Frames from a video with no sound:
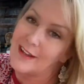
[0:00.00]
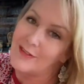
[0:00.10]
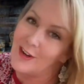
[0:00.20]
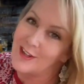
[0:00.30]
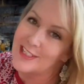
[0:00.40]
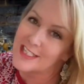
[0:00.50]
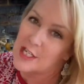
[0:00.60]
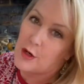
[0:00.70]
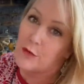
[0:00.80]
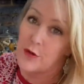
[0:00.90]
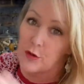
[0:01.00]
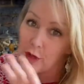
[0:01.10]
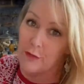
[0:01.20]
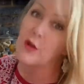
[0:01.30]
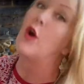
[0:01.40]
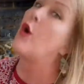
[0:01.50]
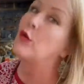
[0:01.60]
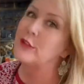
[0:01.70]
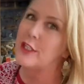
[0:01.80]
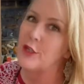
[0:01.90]
of artists, you know, if you're
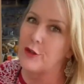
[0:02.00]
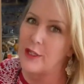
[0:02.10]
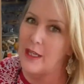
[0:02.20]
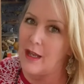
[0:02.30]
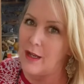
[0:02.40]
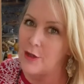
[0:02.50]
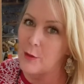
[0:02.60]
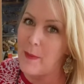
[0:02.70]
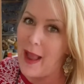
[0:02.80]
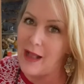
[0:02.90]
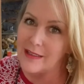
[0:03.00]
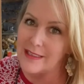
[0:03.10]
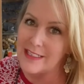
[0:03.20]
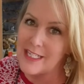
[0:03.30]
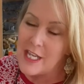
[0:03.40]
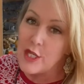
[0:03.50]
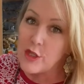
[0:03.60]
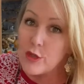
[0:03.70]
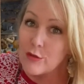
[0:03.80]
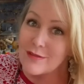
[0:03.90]
holding your palette,
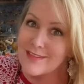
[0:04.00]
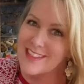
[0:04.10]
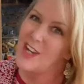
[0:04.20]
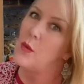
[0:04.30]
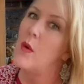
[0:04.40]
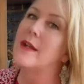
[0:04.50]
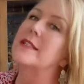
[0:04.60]
you don't want it